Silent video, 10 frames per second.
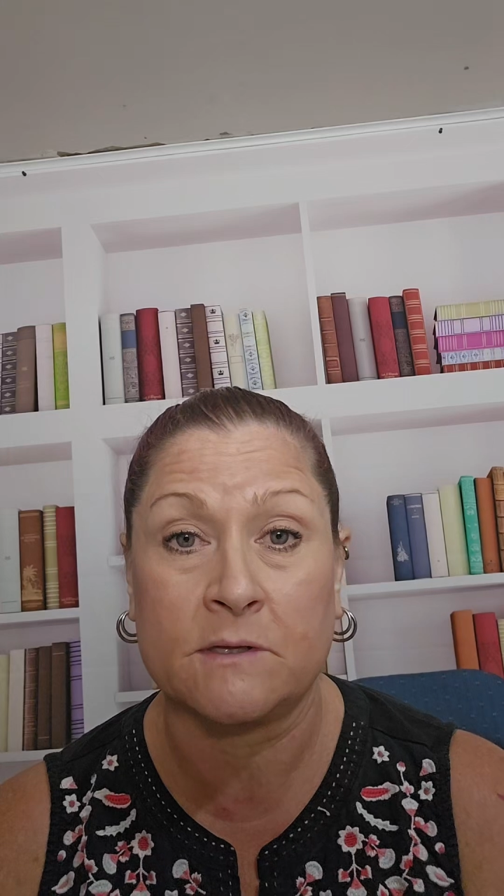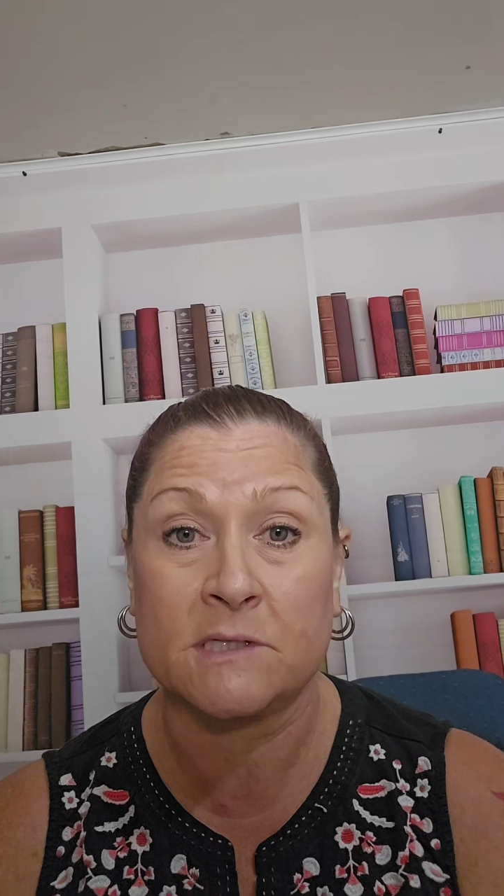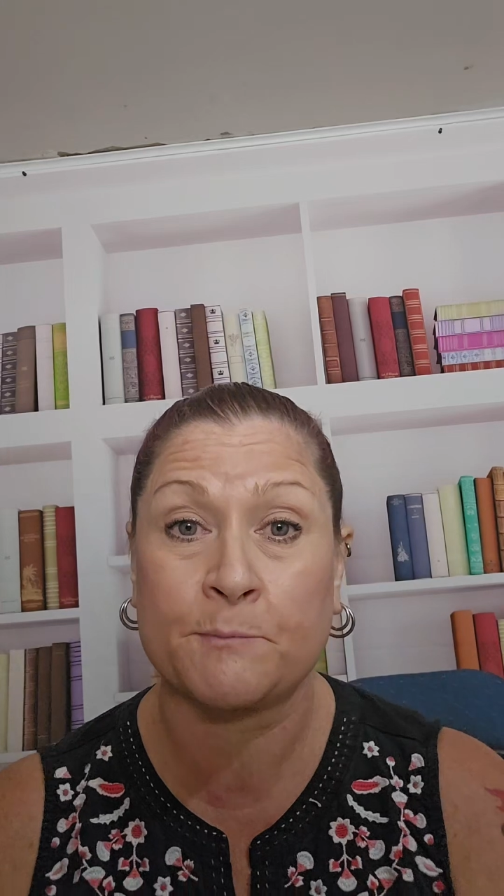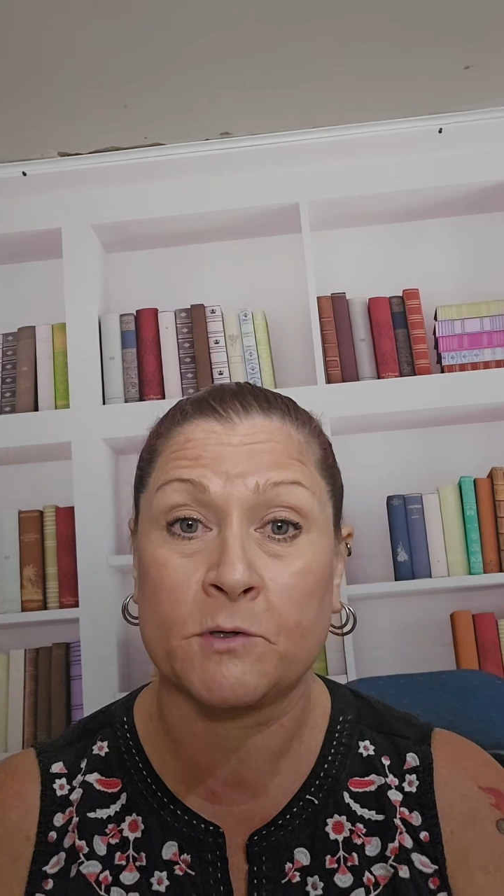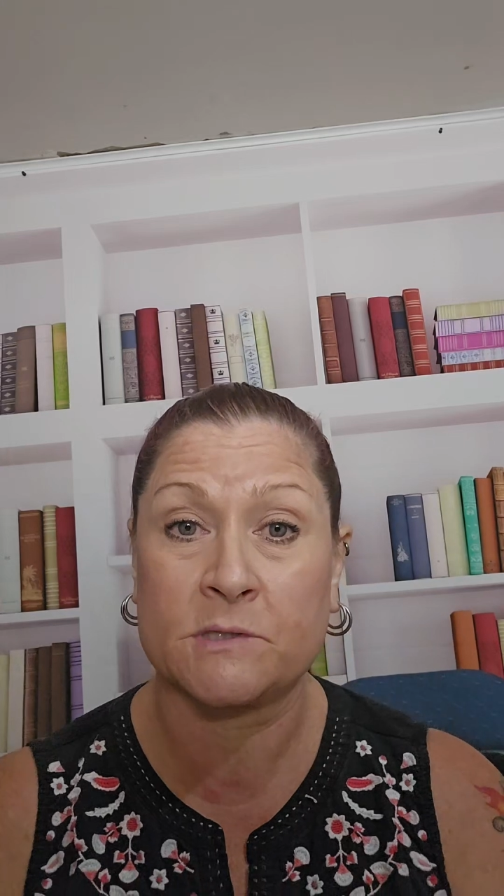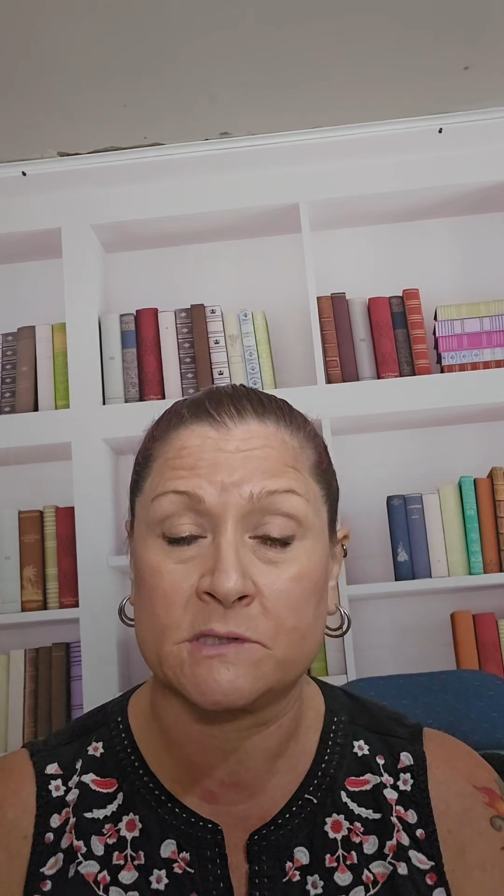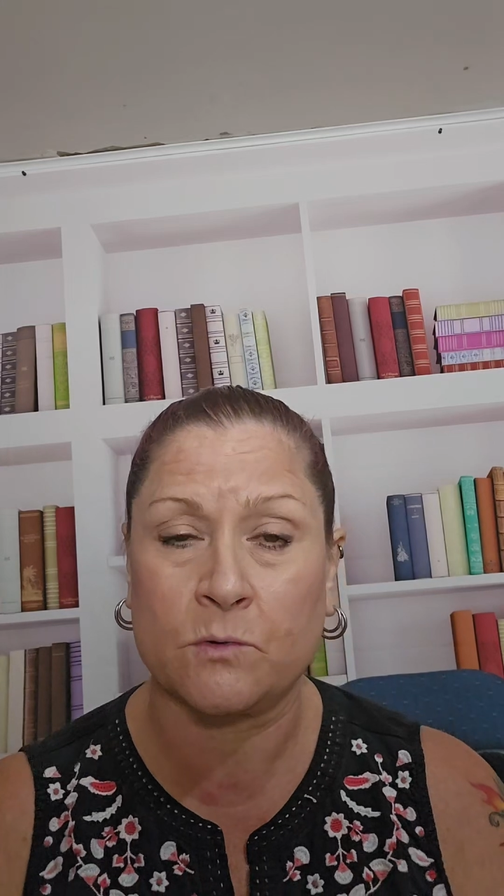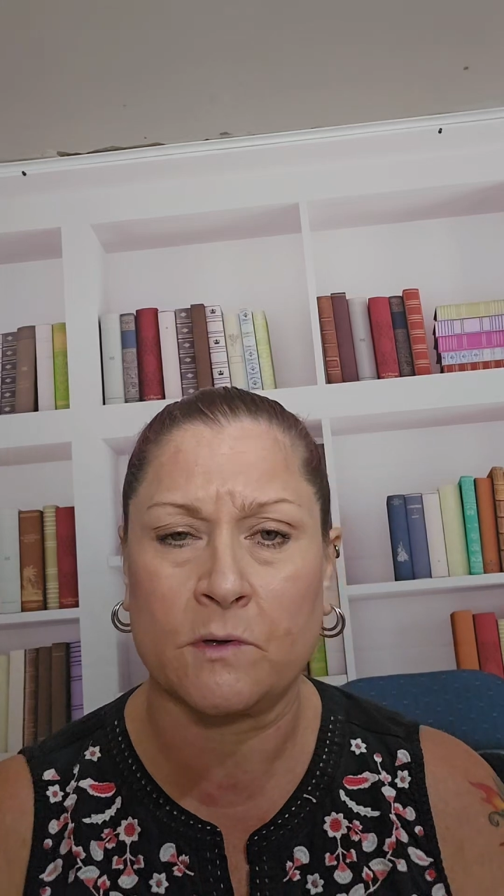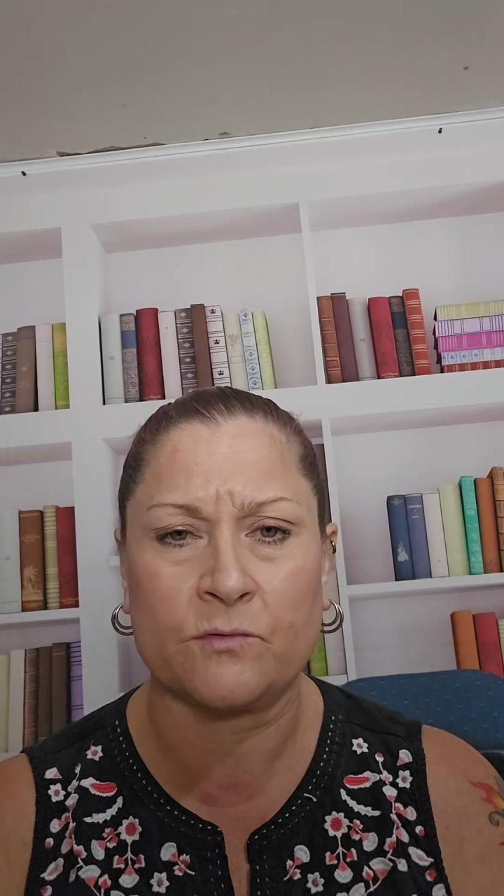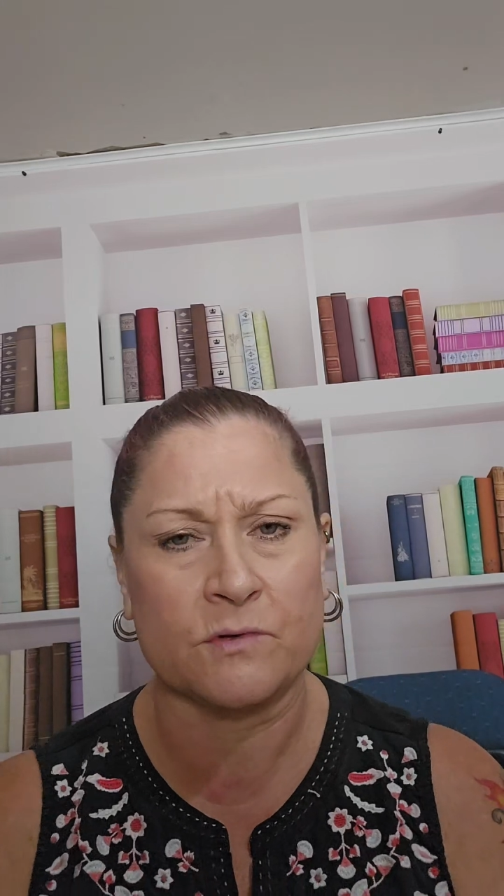This person's
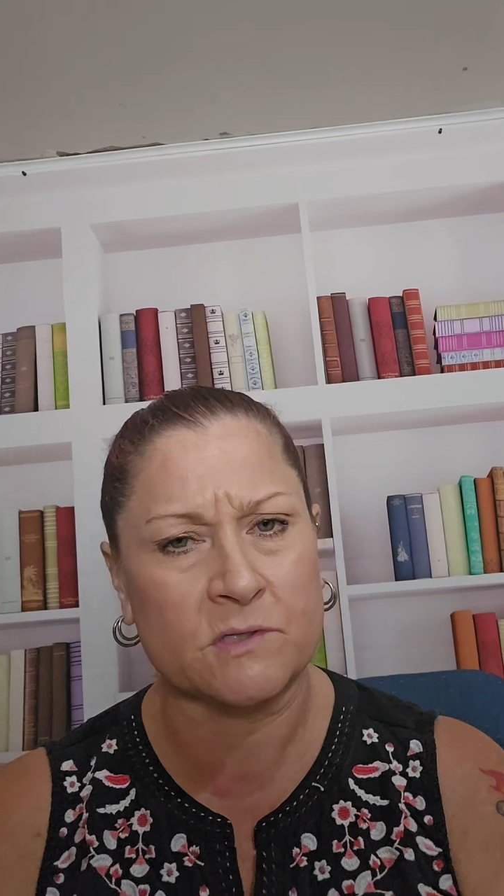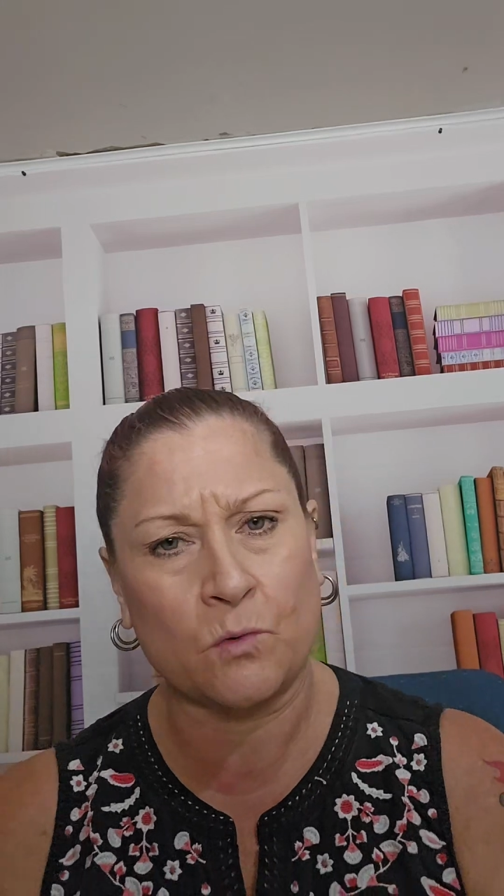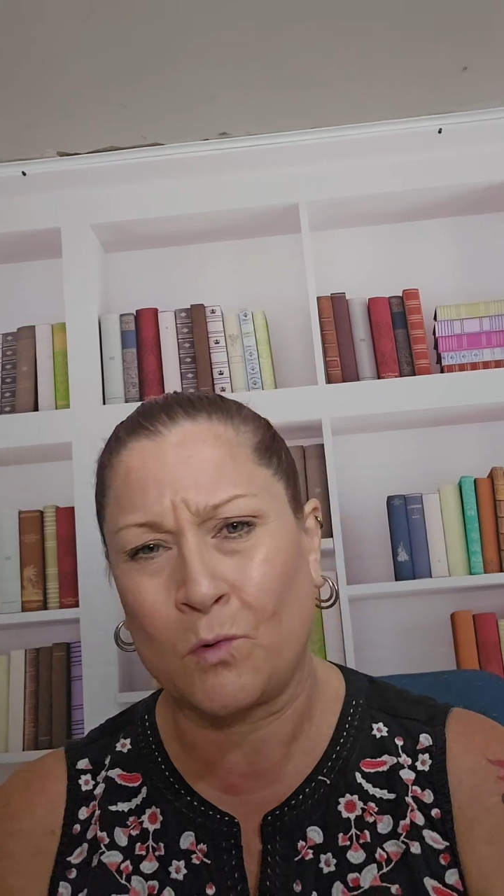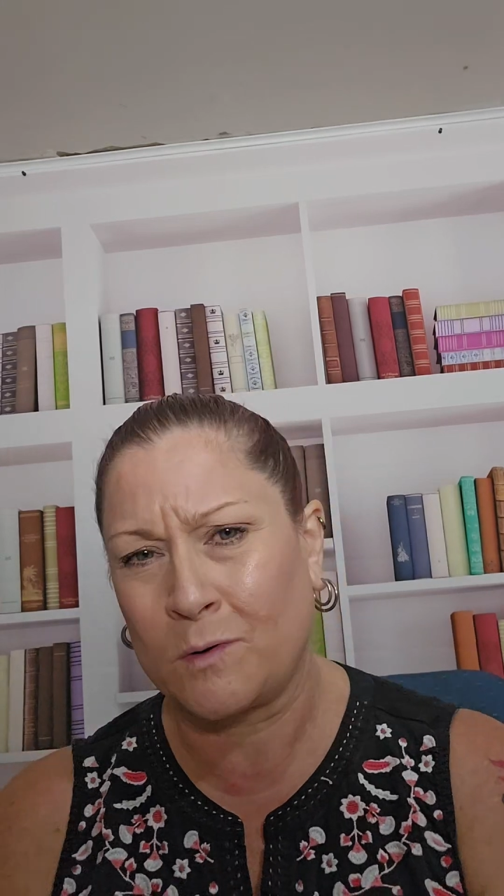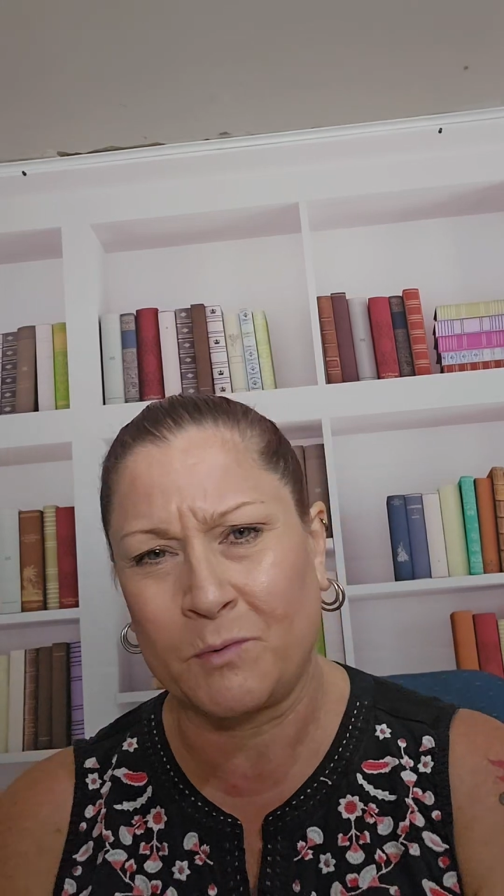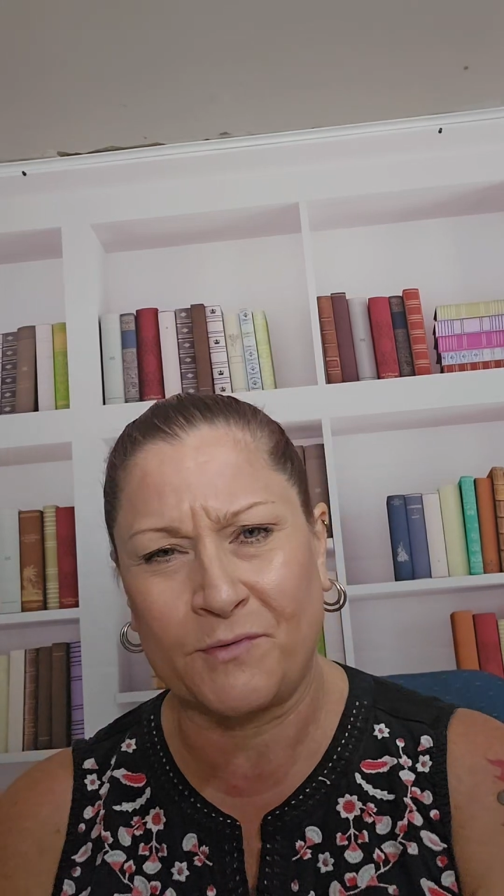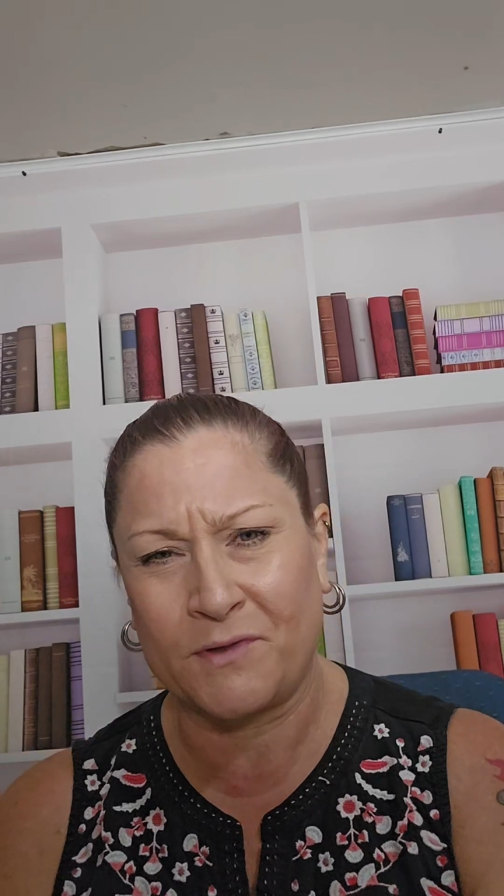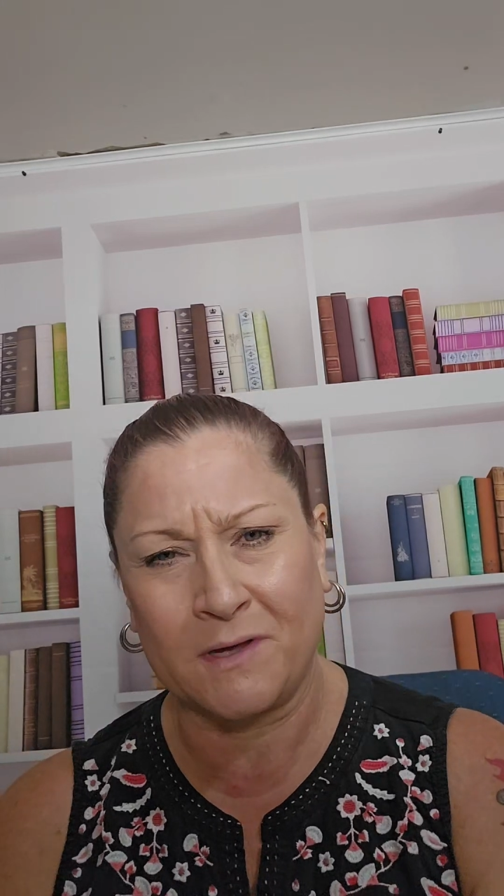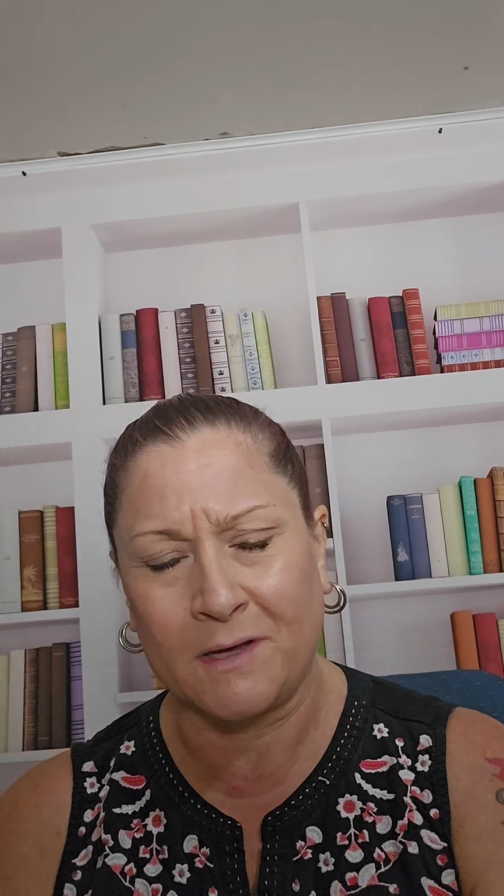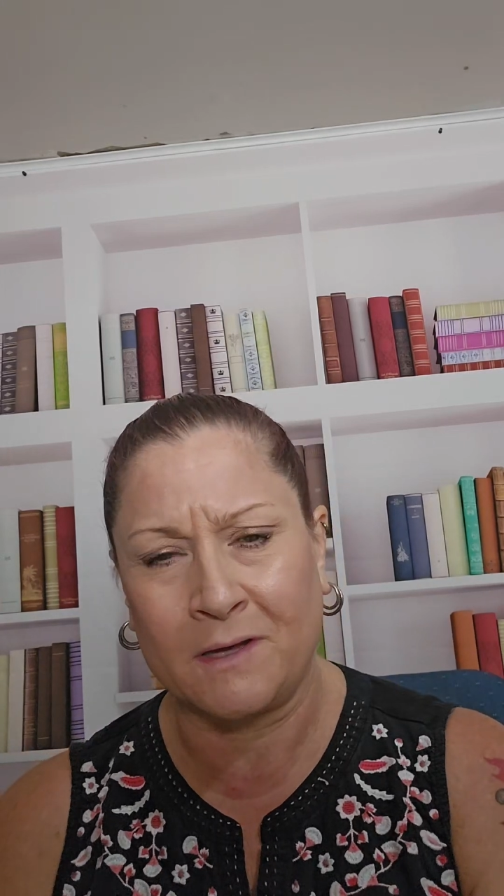going through this horrible
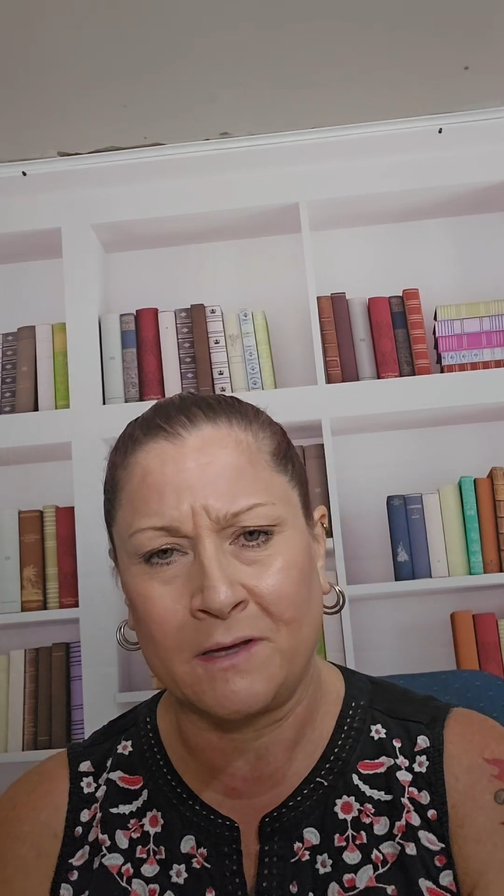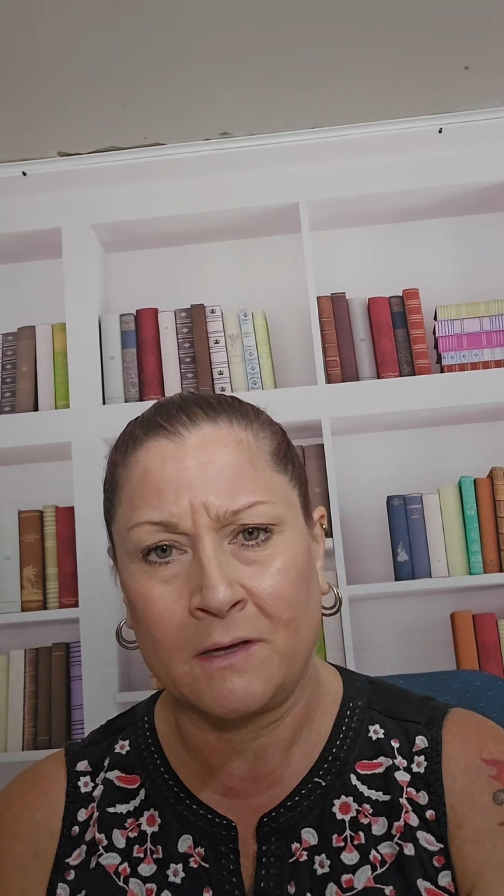thing,